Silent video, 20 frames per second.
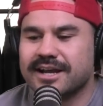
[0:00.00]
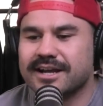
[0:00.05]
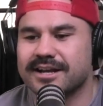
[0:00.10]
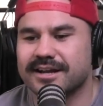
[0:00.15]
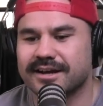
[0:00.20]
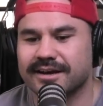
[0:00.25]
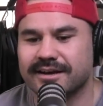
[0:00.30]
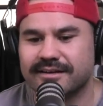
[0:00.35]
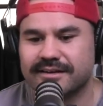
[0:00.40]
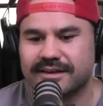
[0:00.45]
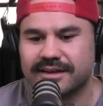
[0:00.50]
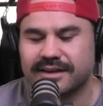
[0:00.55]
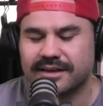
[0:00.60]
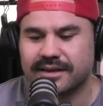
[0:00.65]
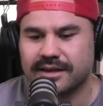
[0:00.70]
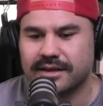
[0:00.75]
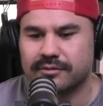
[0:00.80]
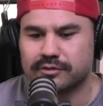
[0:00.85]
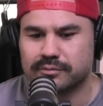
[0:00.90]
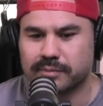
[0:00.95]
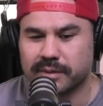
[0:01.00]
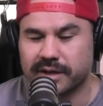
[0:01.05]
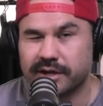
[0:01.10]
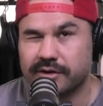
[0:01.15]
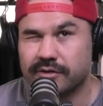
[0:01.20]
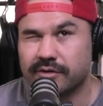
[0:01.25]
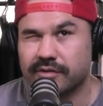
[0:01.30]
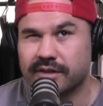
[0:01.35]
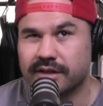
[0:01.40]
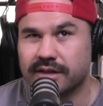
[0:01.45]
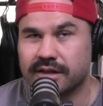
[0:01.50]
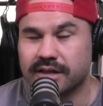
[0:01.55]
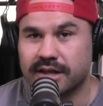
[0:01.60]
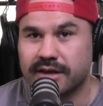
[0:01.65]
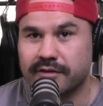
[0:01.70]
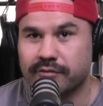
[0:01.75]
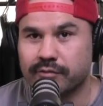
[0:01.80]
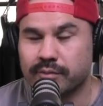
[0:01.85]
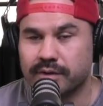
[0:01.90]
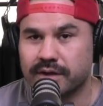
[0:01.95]
And he was playing on the
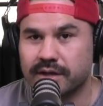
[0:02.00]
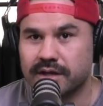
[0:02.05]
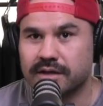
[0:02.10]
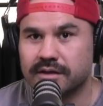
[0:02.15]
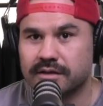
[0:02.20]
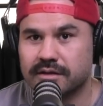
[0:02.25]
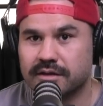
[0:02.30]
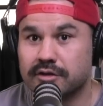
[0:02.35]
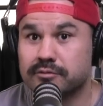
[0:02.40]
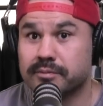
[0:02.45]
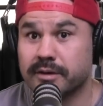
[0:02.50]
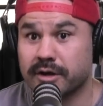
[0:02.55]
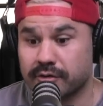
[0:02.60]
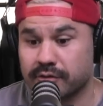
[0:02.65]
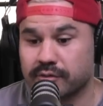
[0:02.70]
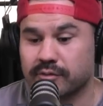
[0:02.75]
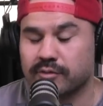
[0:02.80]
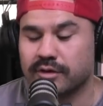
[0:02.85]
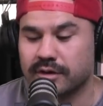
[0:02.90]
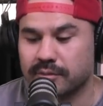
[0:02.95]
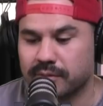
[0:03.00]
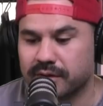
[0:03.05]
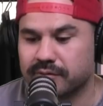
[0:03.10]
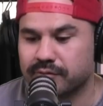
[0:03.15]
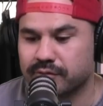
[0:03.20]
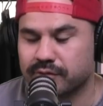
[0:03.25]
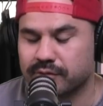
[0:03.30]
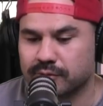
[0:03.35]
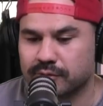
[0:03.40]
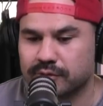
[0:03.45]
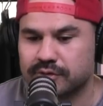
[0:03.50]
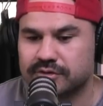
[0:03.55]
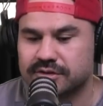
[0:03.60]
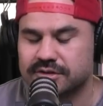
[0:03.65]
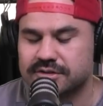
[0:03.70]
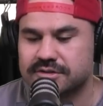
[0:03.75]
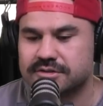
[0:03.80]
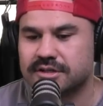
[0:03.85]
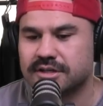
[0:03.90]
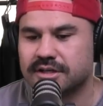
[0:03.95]
left wing. He was playing on the right wing for the
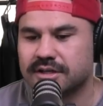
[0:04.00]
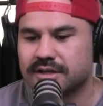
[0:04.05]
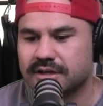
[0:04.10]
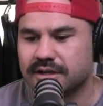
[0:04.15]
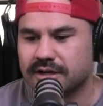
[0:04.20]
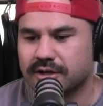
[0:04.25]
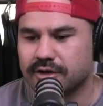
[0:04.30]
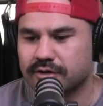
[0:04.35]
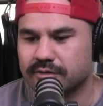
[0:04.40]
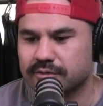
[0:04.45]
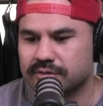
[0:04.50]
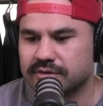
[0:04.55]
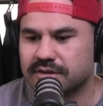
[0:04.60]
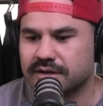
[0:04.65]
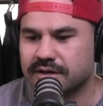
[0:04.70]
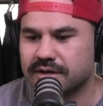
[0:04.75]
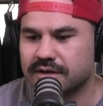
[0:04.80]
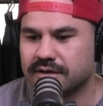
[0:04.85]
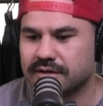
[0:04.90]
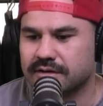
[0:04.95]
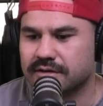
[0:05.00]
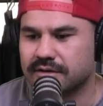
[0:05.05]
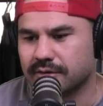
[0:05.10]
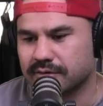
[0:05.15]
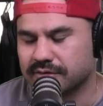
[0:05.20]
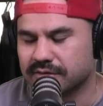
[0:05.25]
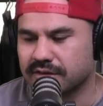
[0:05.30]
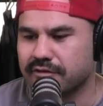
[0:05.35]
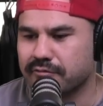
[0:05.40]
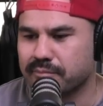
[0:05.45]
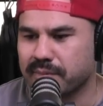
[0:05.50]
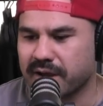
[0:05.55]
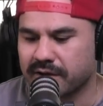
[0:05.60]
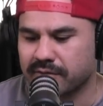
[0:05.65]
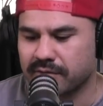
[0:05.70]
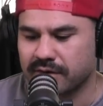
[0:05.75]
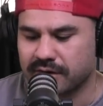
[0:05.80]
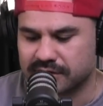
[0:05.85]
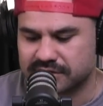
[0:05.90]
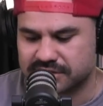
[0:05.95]
Roosters, and I was left
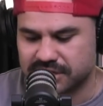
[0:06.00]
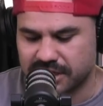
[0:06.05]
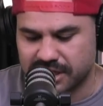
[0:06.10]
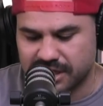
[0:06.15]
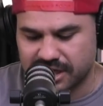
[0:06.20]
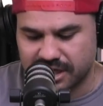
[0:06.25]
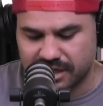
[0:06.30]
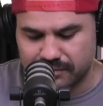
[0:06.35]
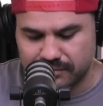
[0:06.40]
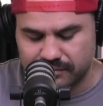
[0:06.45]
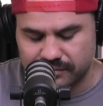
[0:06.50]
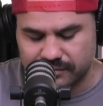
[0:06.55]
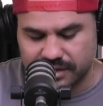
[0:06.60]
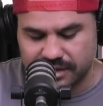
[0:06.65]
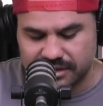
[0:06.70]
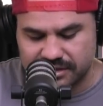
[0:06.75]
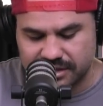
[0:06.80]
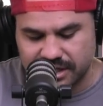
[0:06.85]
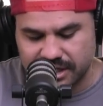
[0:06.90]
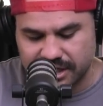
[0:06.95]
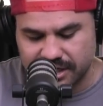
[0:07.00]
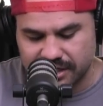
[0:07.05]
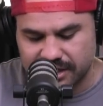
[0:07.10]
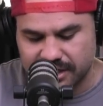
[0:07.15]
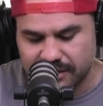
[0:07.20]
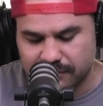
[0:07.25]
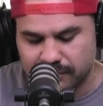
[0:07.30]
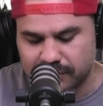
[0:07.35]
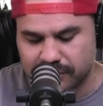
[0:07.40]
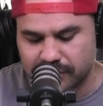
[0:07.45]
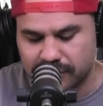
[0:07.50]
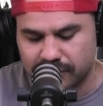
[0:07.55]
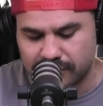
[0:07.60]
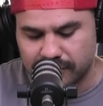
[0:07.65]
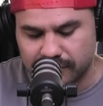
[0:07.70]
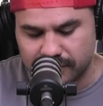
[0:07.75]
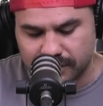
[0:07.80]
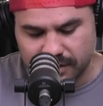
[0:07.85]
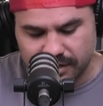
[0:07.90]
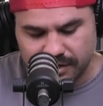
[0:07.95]
back row. So he had a kick
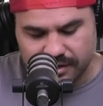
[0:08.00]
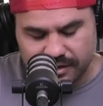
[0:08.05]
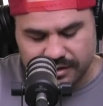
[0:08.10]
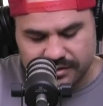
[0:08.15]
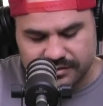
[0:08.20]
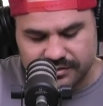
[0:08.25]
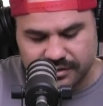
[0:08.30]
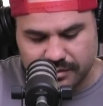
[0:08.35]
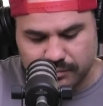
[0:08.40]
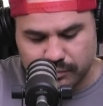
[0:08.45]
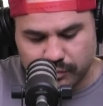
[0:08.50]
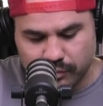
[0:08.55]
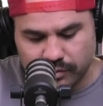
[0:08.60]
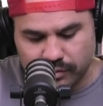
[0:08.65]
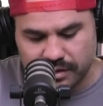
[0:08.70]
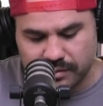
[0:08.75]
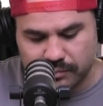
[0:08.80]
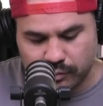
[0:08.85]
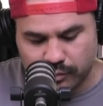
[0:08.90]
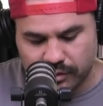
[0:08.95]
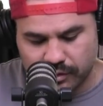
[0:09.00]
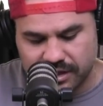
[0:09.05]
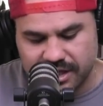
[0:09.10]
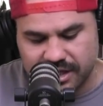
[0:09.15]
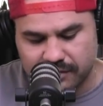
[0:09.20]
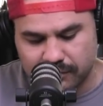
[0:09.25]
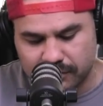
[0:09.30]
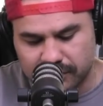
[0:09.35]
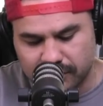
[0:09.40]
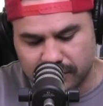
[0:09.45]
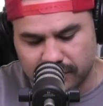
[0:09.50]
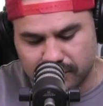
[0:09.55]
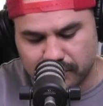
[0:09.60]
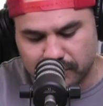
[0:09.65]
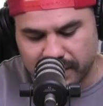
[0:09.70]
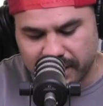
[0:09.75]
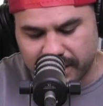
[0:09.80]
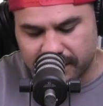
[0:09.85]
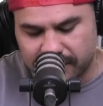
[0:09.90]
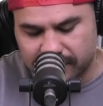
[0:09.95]
return. So he brought a kick return
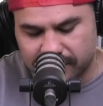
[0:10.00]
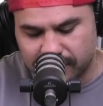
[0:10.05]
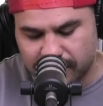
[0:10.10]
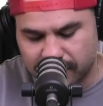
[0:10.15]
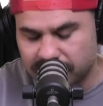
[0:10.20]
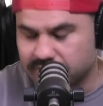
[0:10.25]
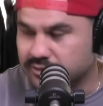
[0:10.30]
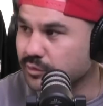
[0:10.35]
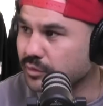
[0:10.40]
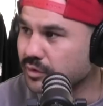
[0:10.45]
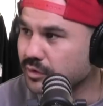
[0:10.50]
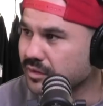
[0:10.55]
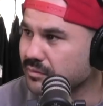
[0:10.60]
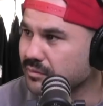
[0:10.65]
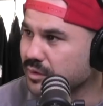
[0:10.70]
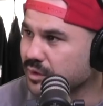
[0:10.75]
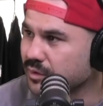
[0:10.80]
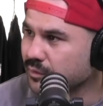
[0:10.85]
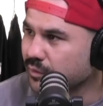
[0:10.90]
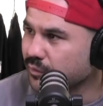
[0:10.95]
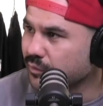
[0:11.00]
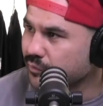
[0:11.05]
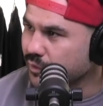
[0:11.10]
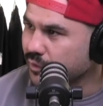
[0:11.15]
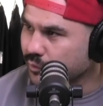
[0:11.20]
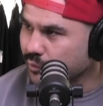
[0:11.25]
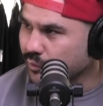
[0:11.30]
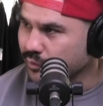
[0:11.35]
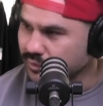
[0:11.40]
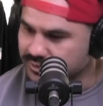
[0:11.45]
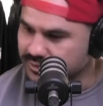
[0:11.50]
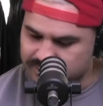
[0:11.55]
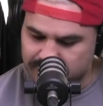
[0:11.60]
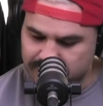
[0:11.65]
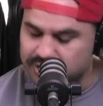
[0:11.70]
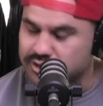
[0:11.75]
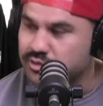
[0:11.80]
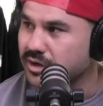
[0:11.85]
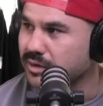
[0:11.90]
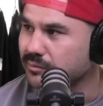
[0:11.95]
back to the sort of the middle of the field or
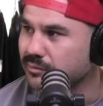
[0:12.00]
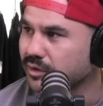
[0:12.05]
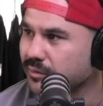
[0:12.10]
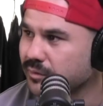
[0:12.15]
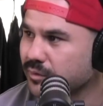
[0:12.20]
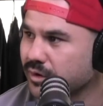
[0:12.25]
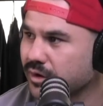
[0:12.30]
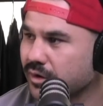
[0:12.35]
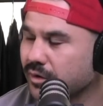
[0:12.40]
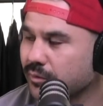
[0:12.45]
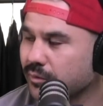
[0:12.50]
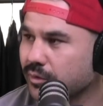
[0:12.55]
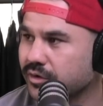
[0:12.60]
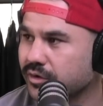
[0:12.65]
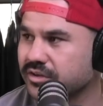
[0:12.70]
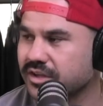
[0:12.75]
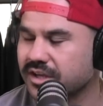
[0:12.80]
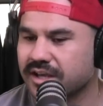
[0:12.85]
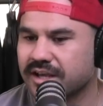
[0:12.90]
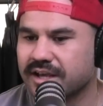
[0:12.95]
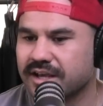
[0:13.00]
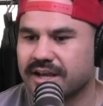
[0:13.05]
to the tram line where I was,